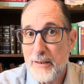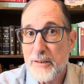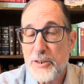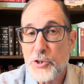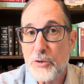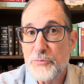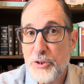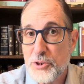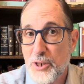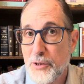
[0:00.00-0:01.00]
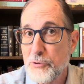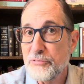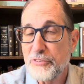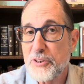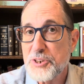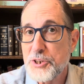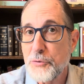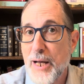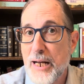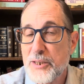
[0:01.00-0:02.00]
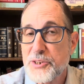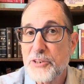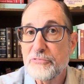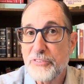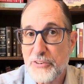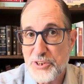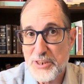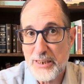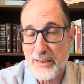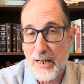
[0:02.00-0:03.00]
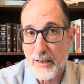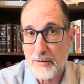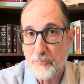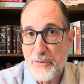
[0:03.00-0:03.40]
is usually referred to as First Enoch